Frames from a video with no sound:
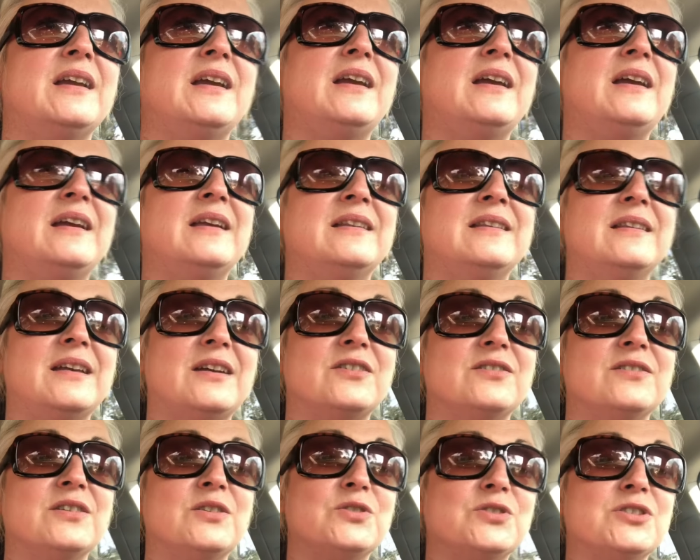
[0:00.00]
And
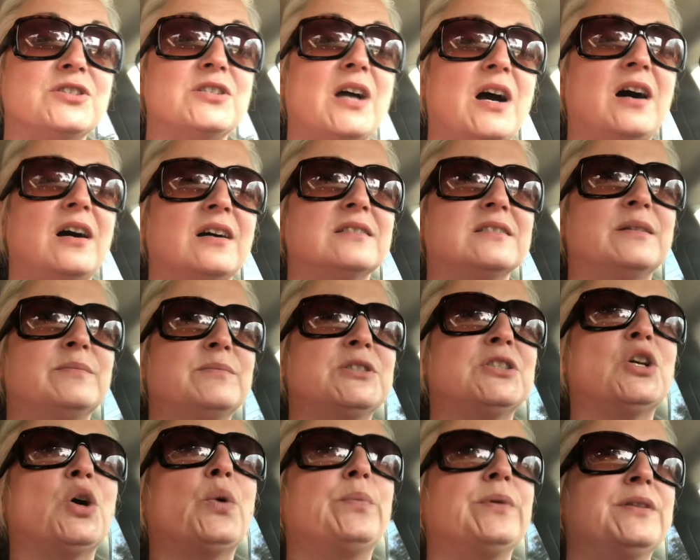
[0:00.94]
they're stocked. I'm just
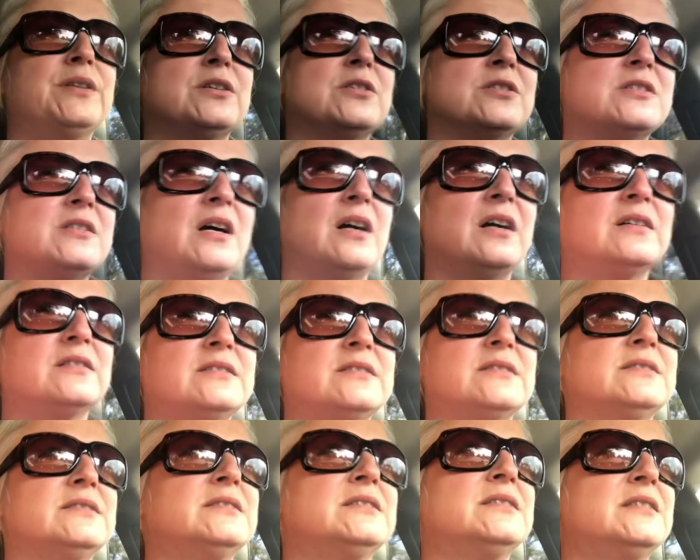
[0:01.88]
hoping they're stocked.
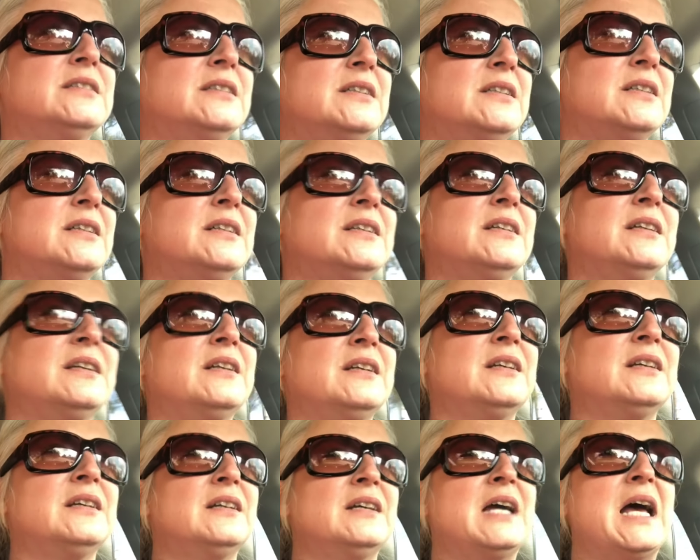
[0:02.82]

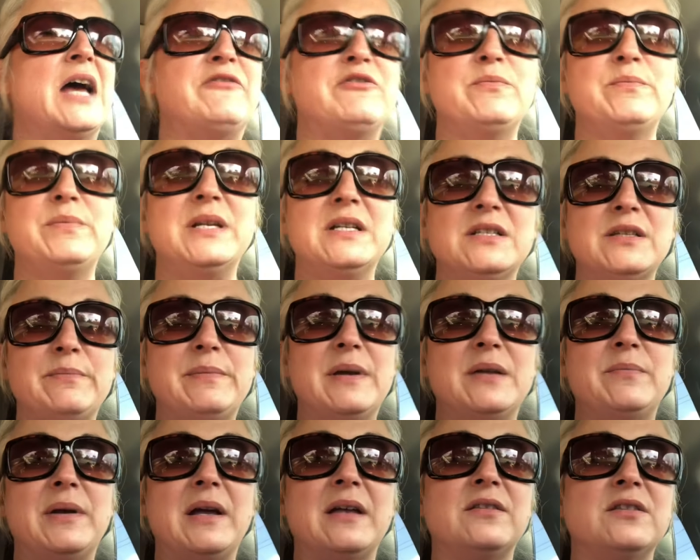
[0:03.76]
Haven't been to Bed
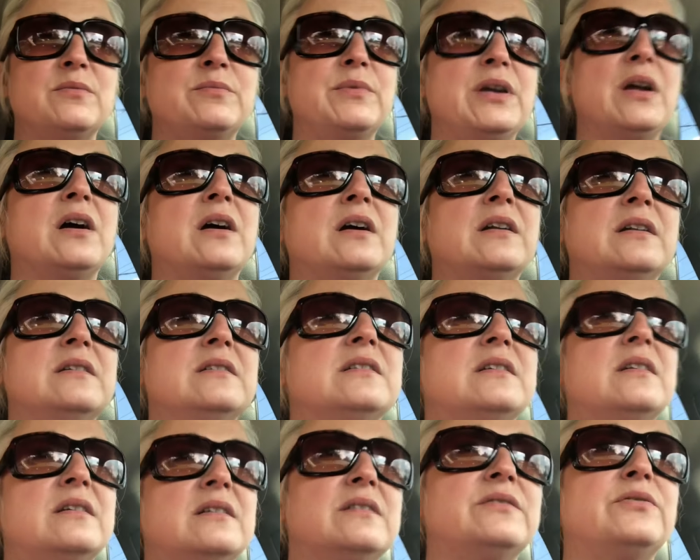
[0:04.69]
Bath & Beyond
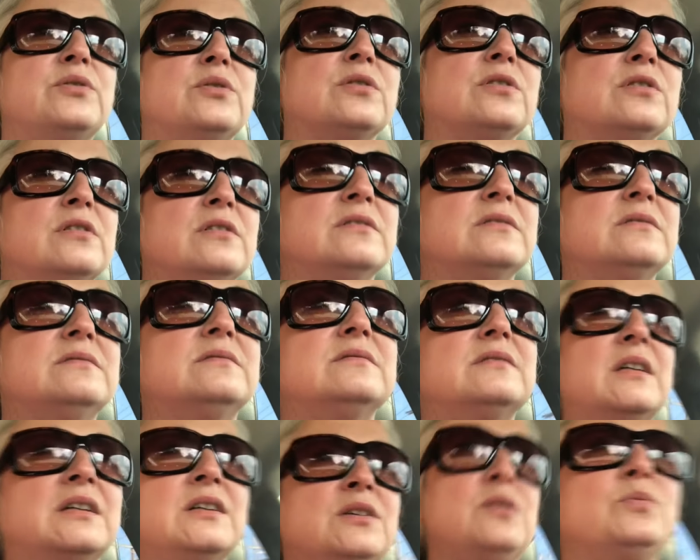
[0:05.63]
for
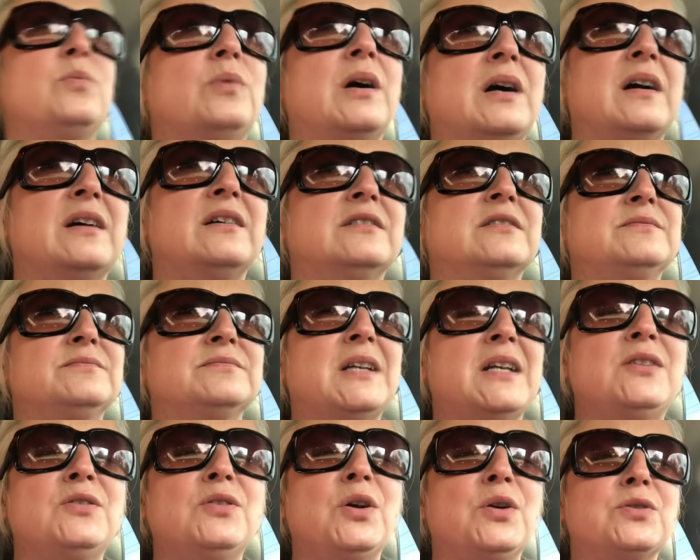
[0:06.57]
a good while. I
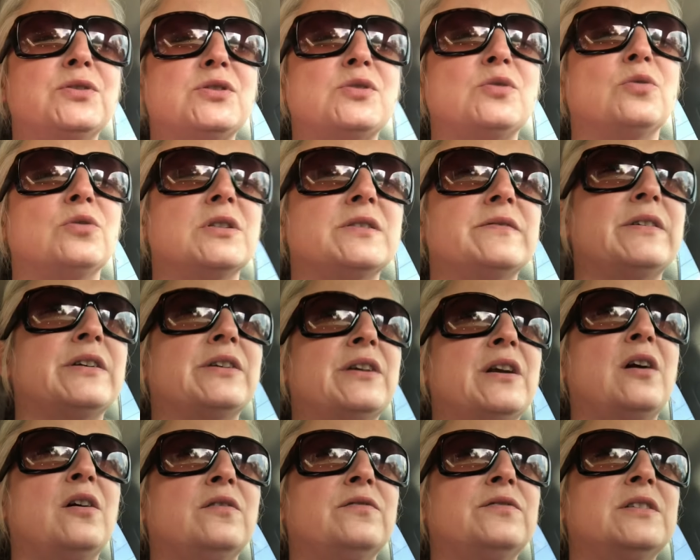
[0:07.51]
don't go to stores very
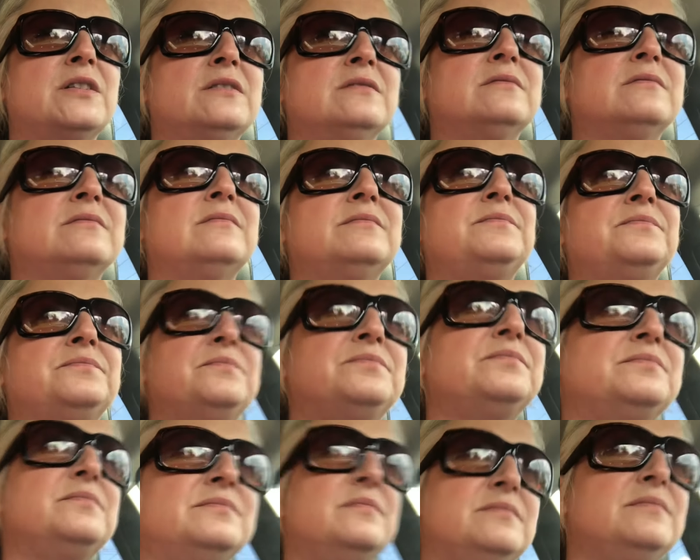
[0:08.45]
often
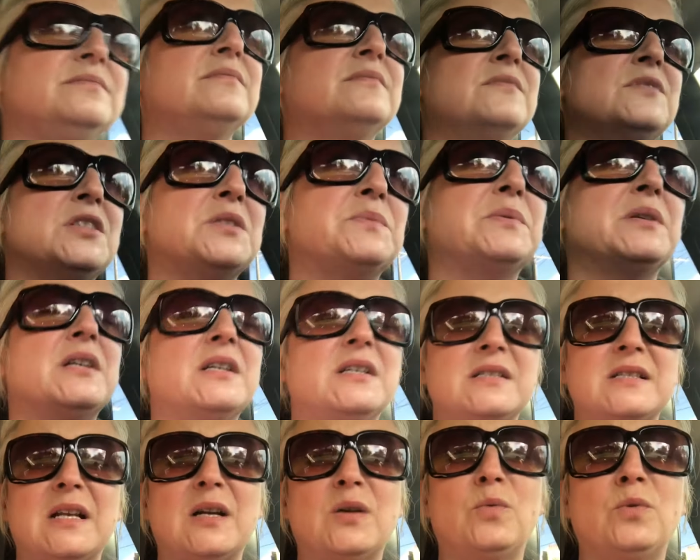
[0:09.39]
just
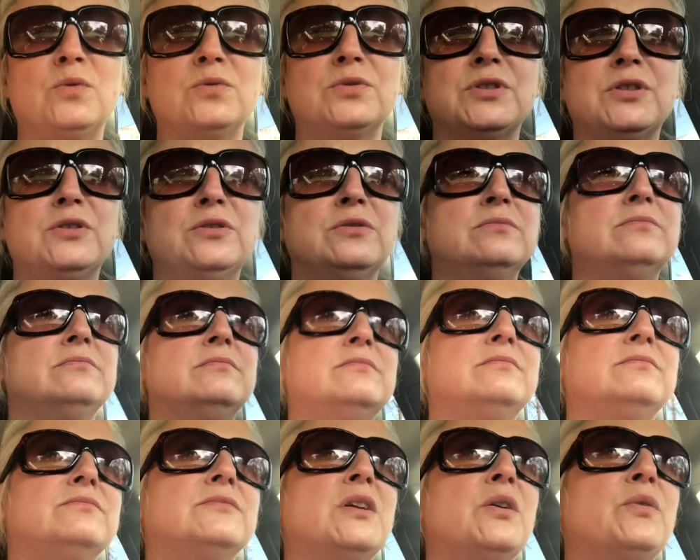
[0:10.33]
because I don't want to.
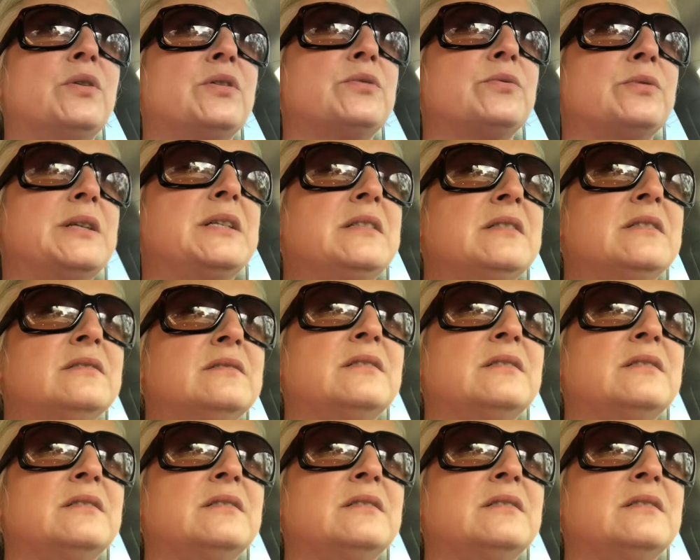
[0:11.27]
No other reason.